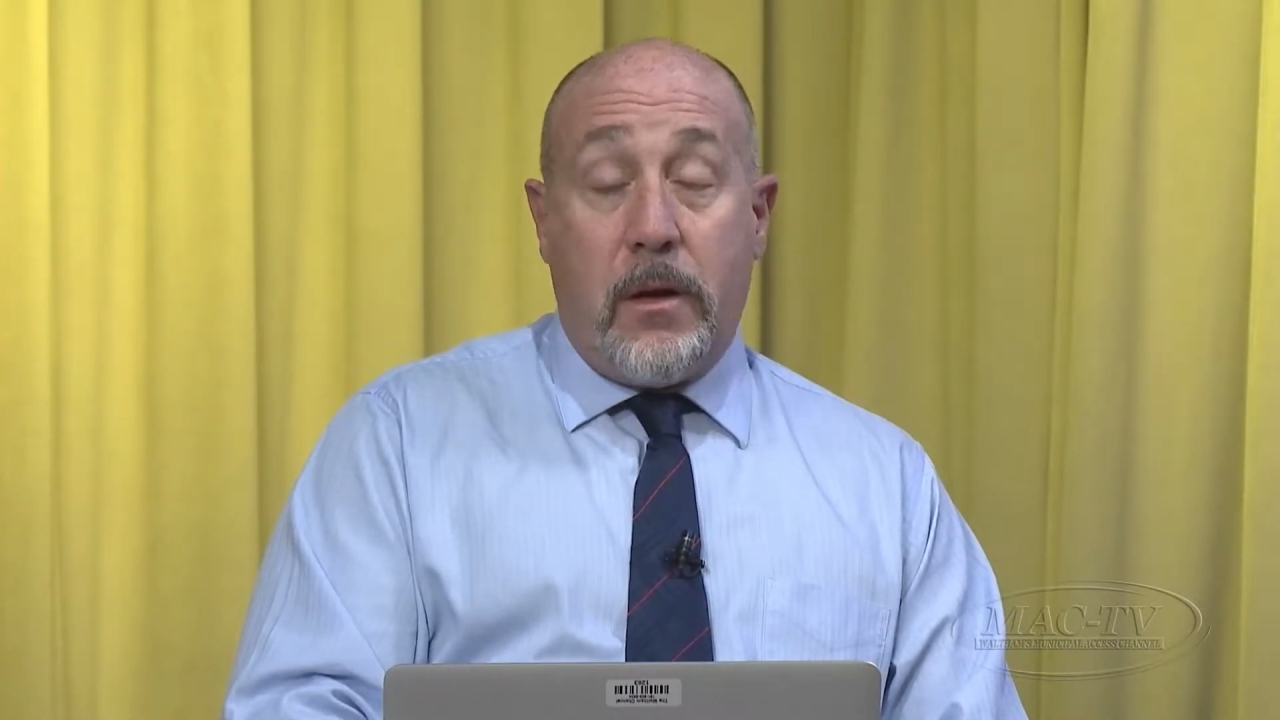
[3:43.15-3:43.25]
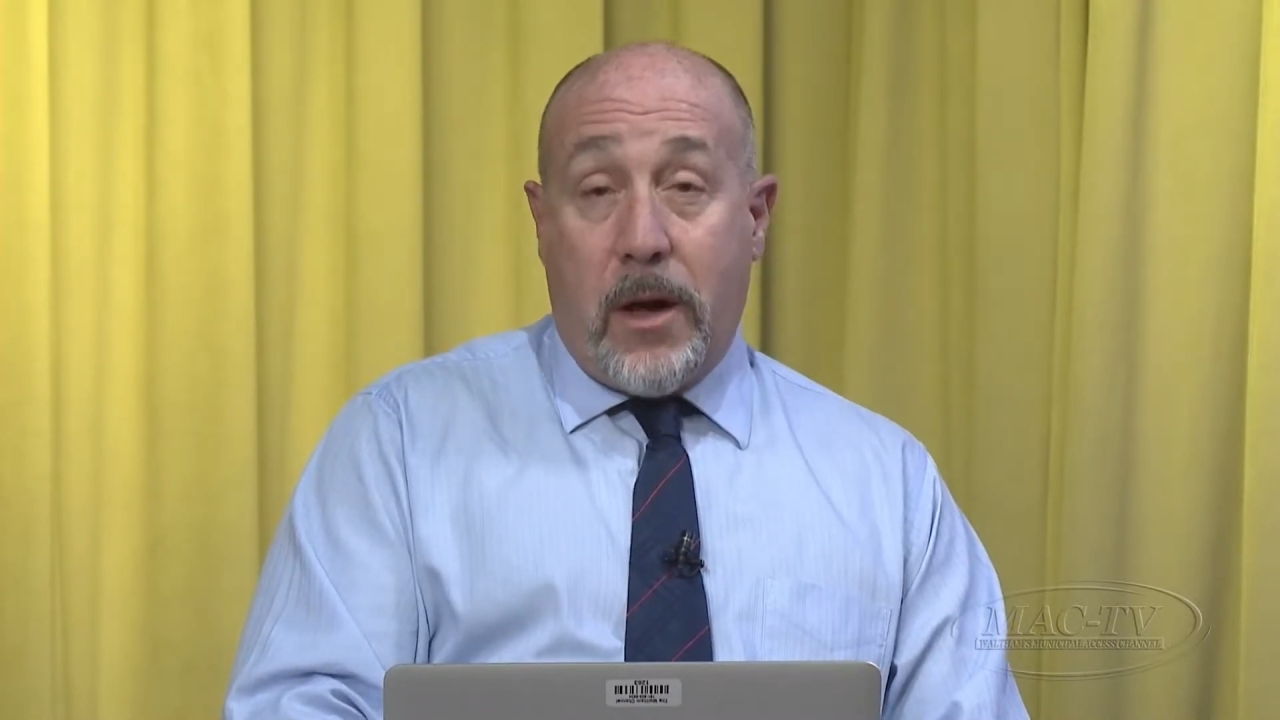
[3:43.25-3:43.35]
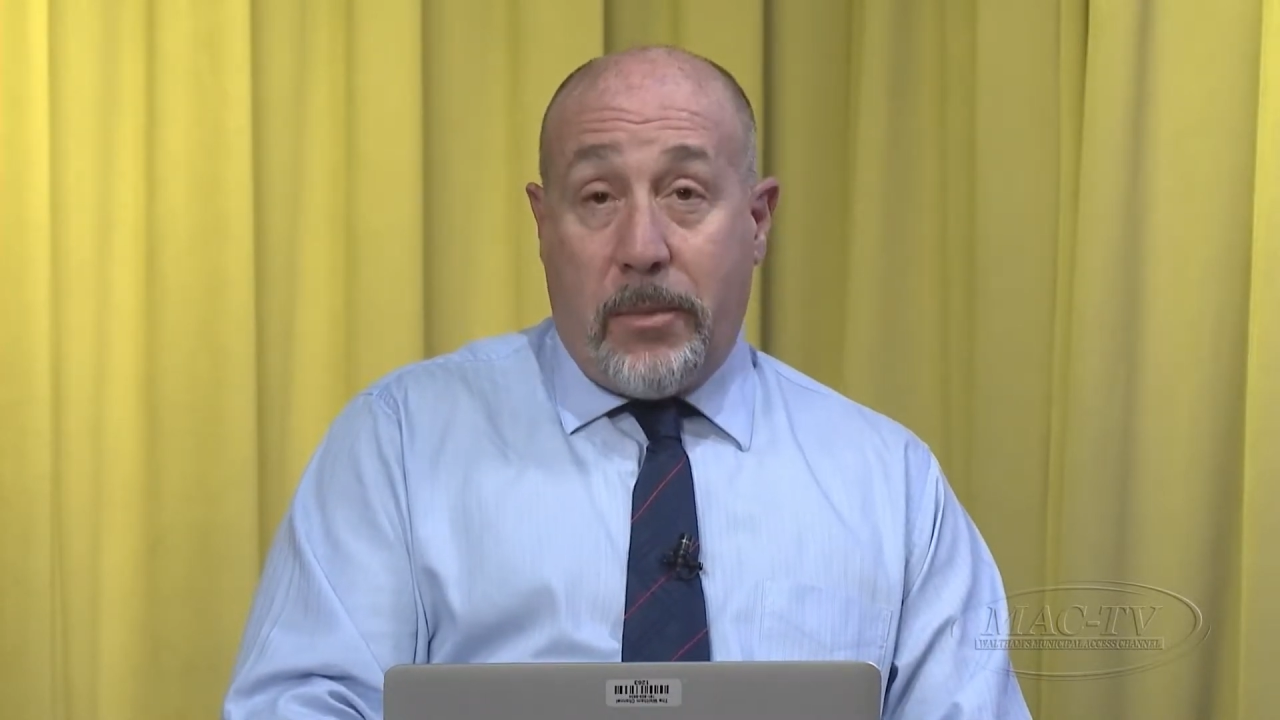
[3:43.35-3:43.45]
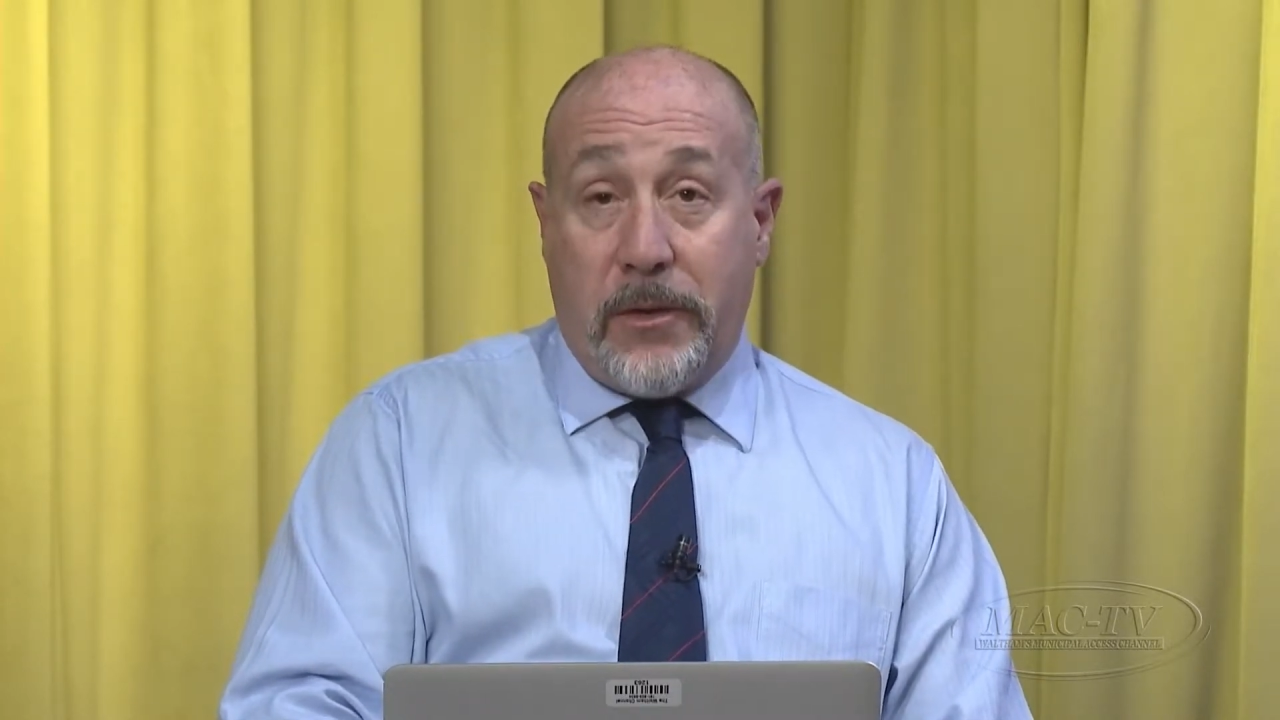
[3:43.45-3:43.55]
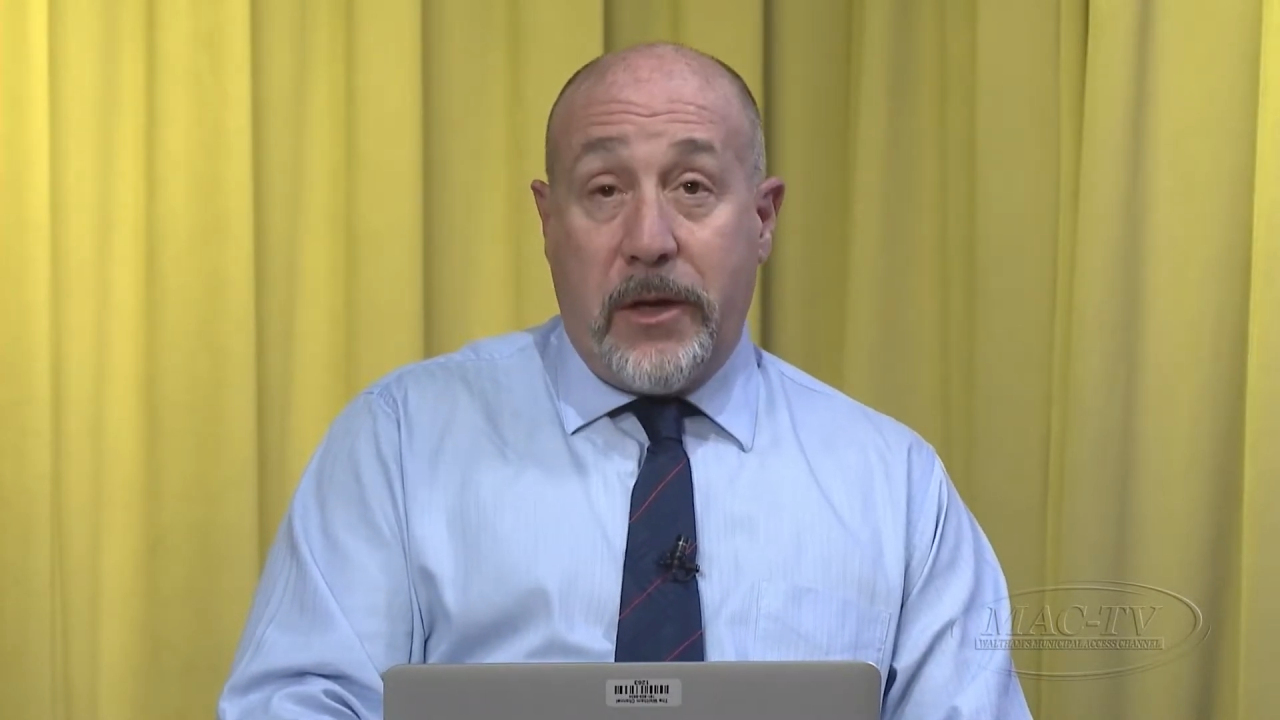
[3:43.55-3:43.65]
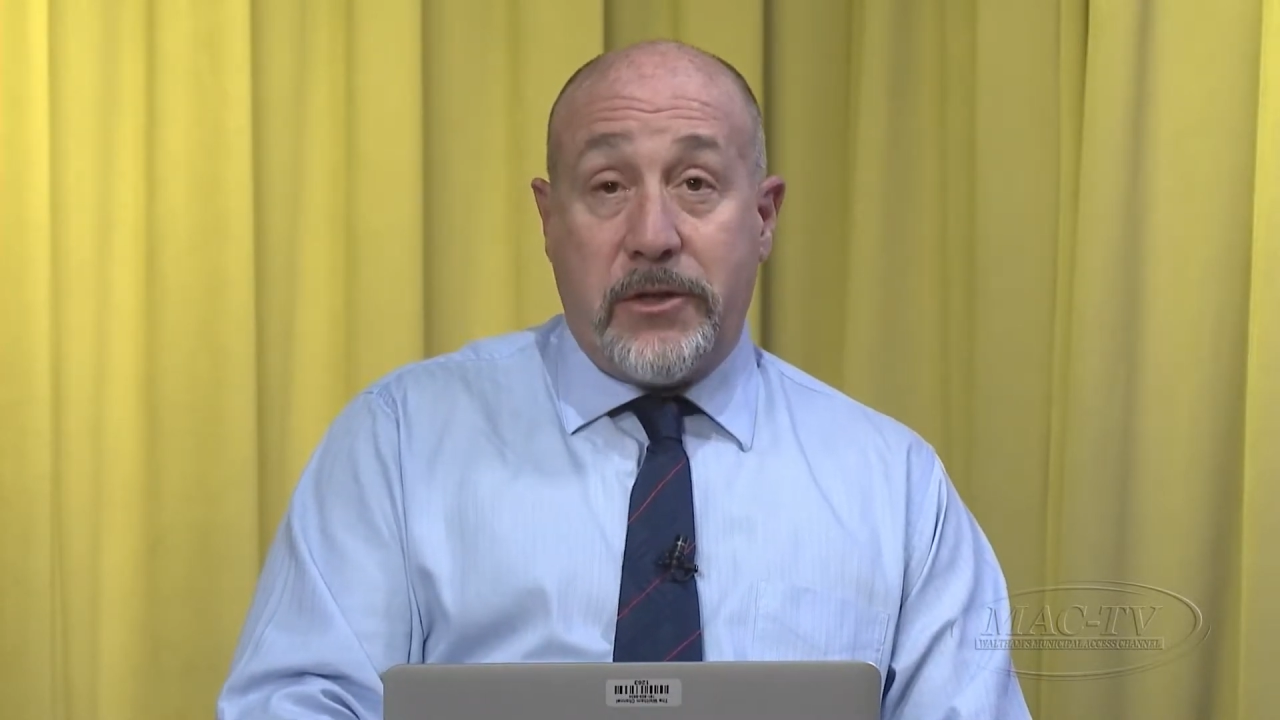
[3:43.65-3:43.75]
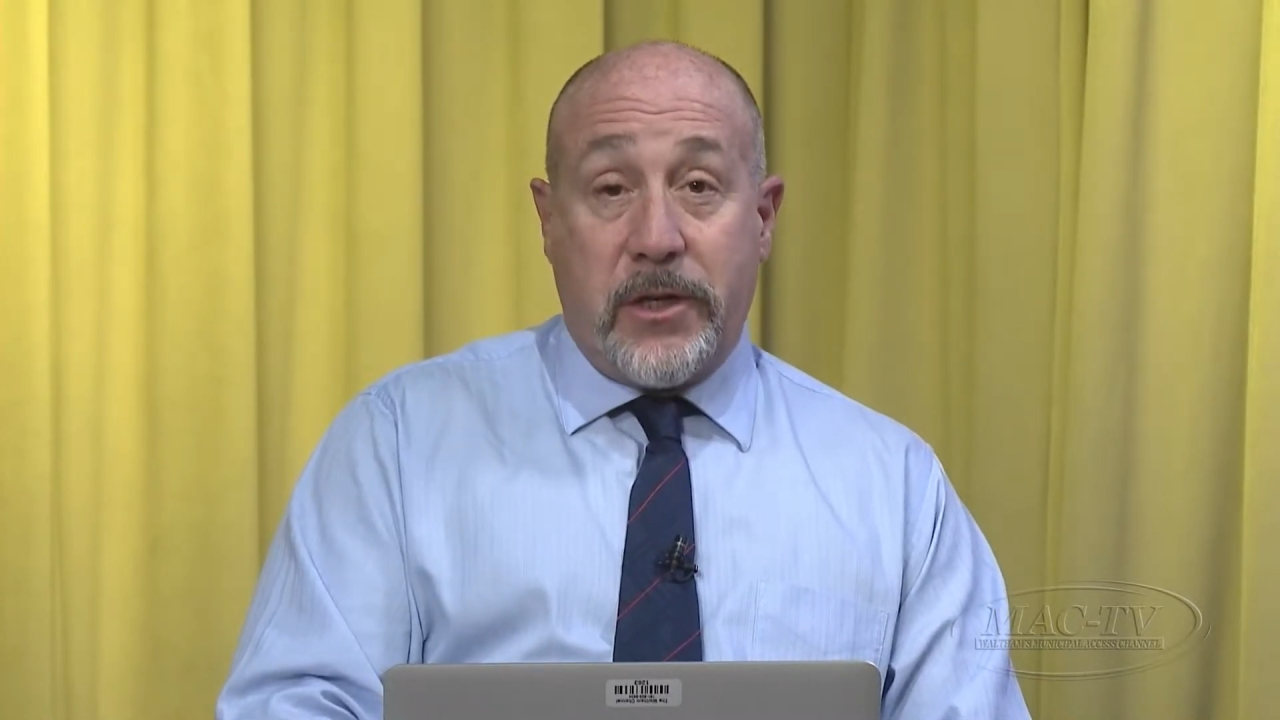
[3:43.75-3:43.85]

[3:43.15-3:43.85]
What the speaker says: couple of things